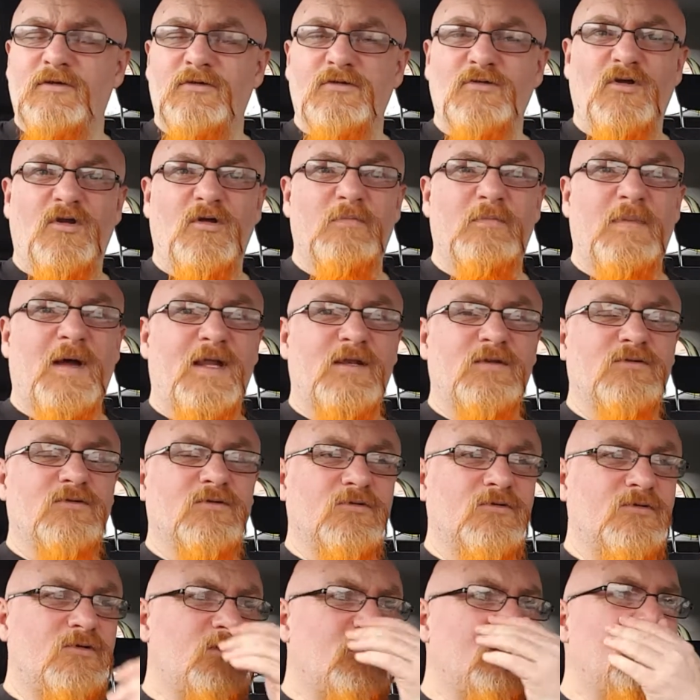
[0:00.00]
not
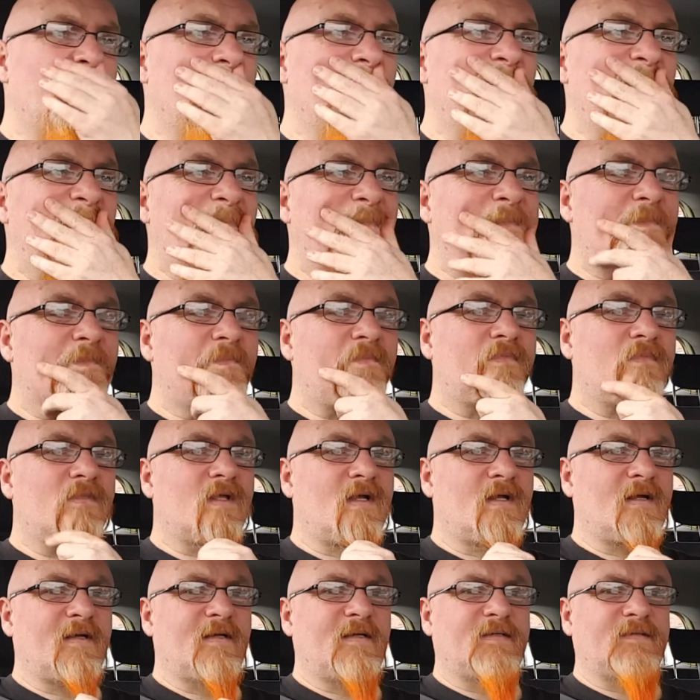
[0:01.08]
abandoned,
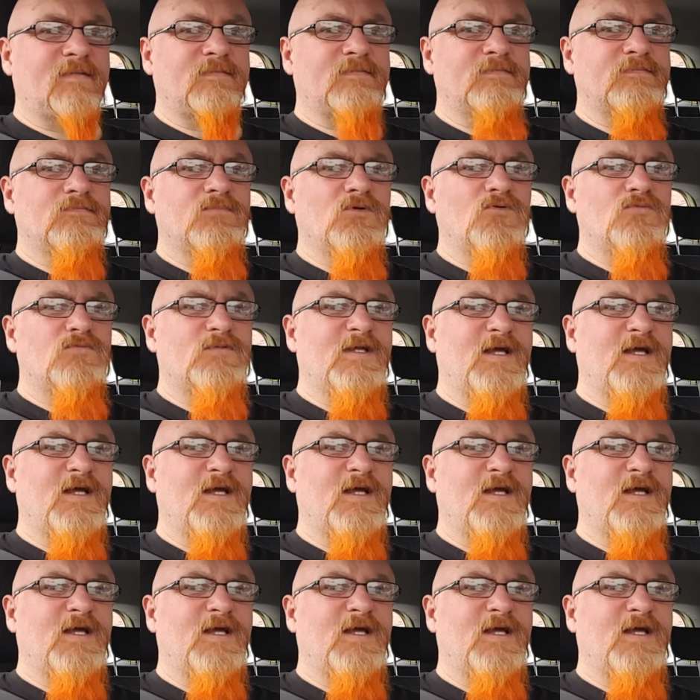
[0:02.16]
but